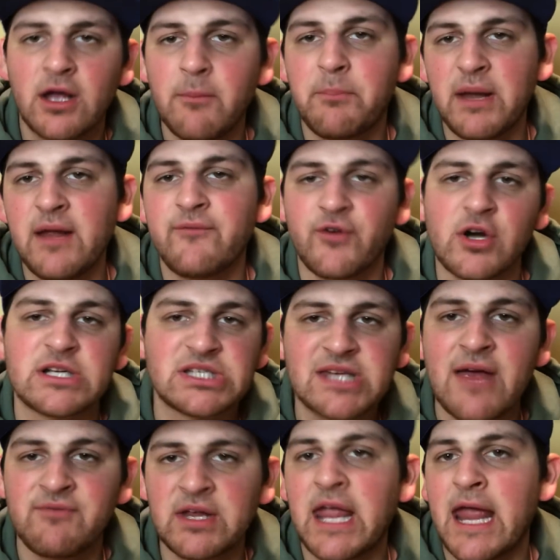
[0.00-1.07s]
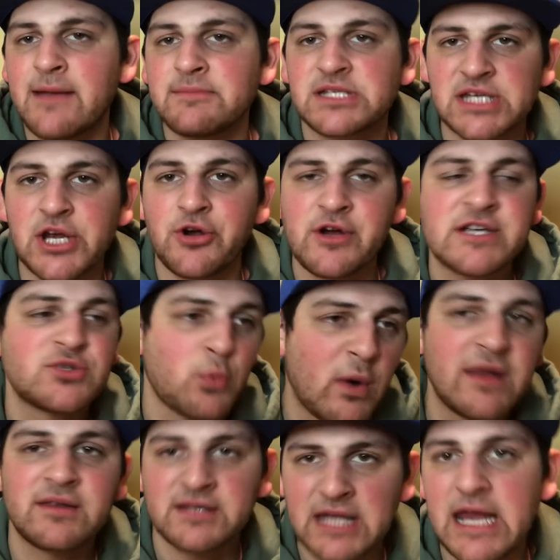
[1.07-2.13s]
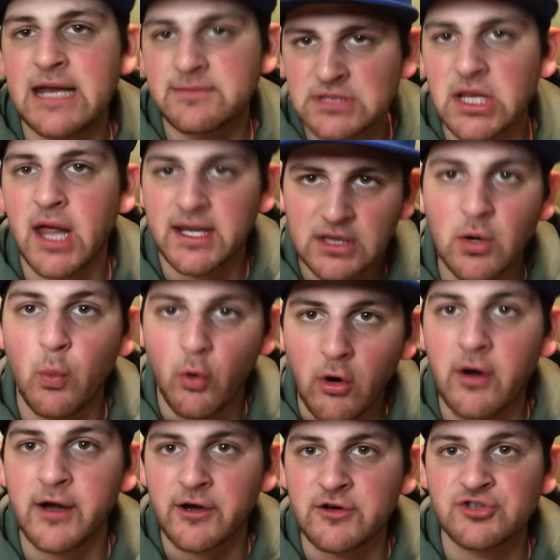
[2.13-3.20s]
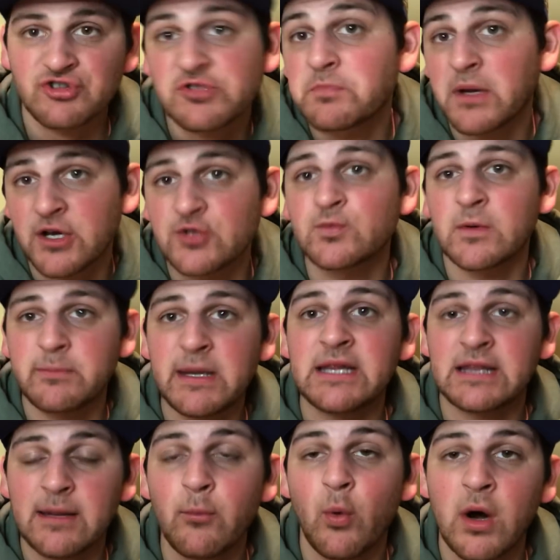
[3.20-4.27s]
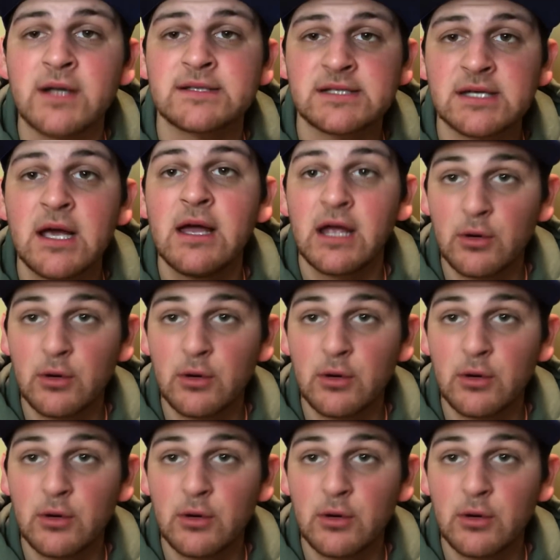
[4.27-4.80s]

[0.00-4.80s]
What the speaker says: compete for a 7-game series with teams like the Warriors, just because we beat them once.